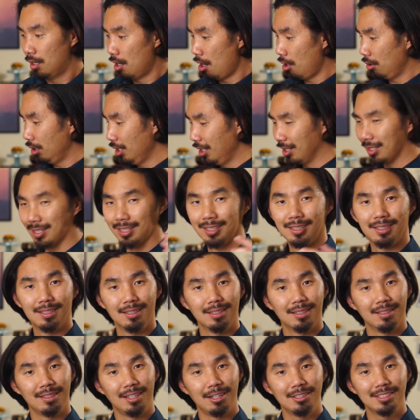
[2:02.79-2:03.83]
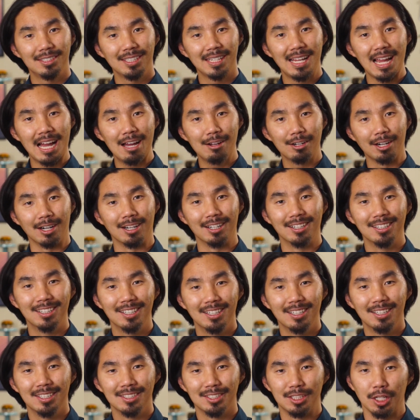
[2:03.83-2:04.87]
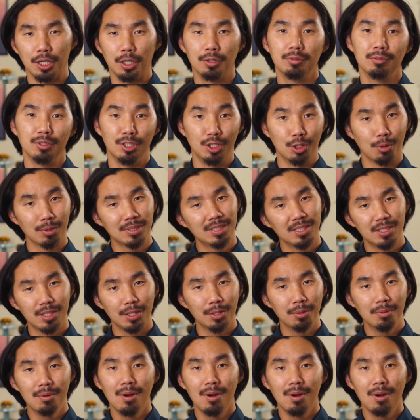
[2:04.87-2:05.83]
Oh look, there's the counter. So you know what to do.